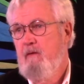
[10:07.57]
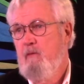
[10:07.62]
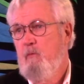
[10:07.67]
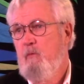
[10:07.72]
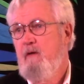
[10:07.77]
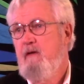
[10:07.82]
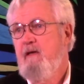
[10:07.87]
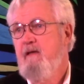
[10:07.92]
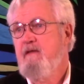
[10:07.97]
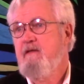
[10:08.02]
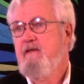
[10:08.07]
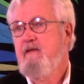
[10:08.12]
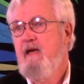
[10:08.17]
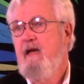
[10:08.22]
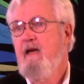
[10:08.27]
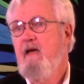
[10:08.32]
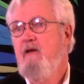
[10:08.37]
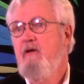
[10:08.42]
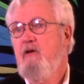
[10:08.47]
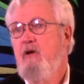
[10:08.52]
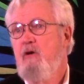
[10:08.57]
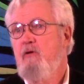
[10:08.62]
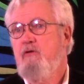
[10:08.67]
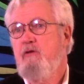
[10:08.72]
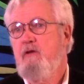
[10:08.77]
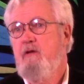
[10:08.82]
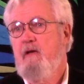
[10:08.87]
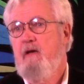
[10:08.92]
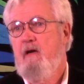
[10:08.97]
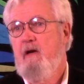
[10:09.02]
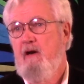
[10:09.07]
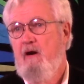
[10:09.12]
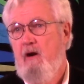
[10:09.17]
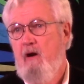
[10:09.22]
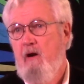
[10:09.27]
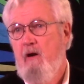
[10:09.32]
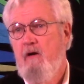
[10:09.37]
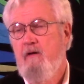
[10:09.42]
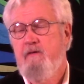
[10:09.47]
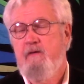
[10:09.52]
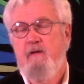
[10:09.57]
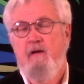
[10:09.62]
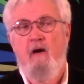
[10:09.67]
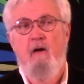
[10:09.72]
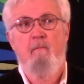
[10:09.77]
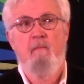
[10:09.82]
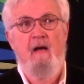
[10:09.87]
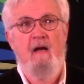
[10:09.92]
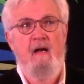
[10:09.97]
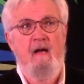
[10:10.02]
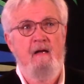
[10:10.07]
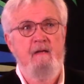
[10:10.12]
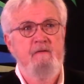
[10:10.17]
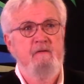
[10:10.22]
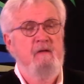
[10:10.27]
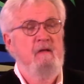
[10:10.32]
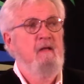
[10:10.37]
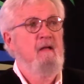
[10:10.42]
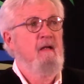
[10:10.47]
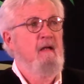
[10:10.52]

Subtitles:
We can set a notion in our hearts and our minds